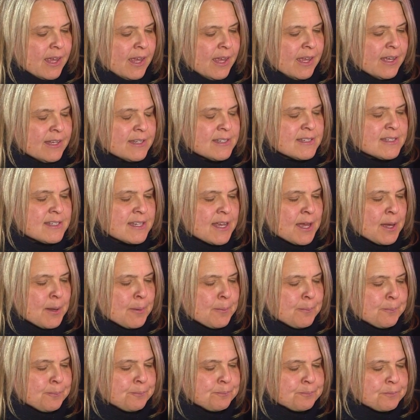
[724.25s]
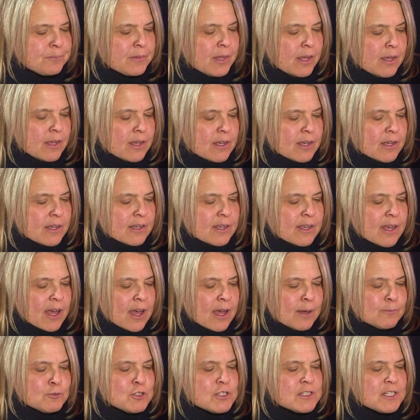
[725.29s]
And
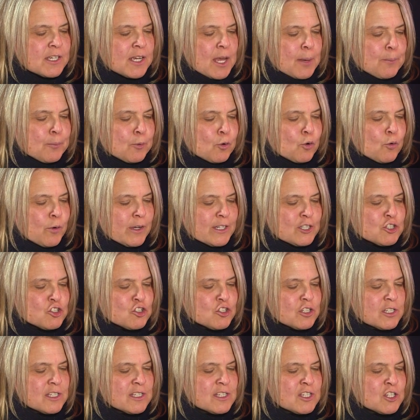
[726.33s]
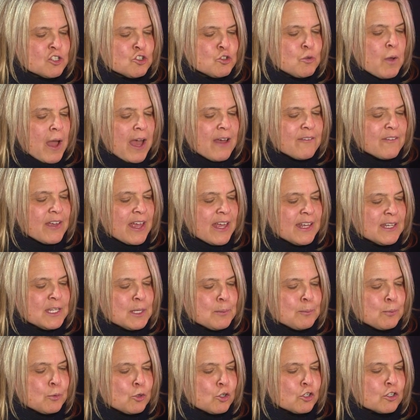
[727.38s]
just a couple questions. Do you have any
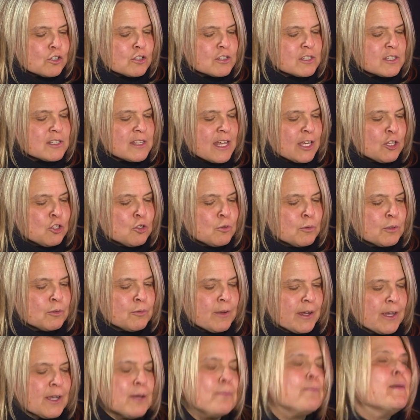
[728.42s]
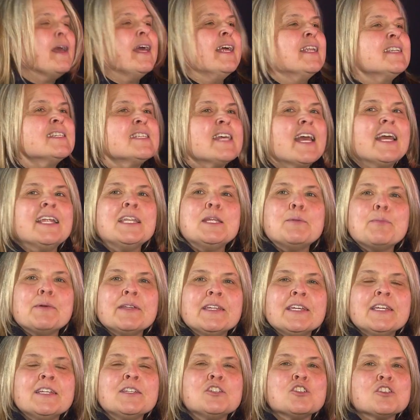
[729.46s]
books that you would recommend to
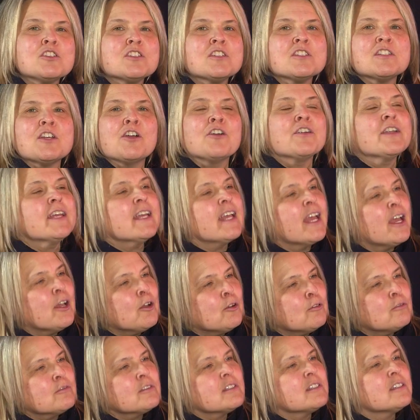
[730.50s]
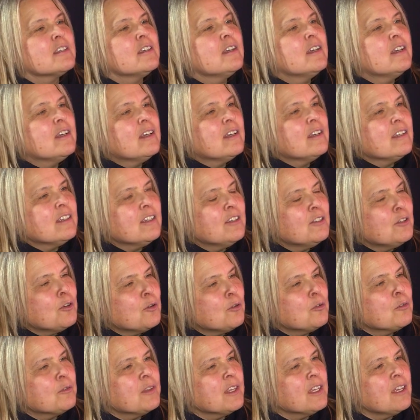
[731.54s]
anybody just starting out, you
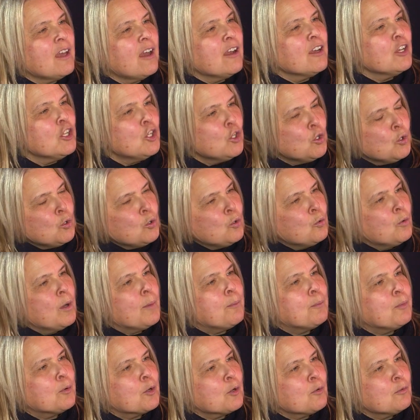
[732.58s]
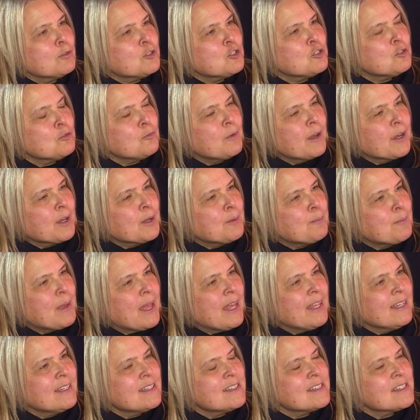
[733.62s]
know, the young you? What book would you
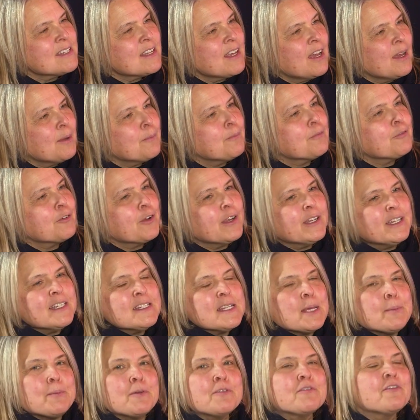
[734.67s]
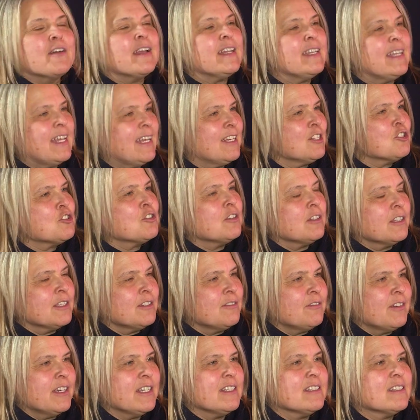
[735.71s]
recommend for any type of financial
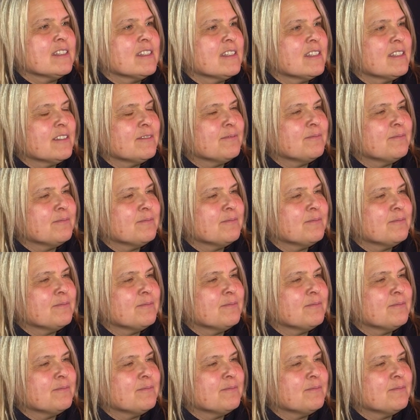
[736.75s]
advice?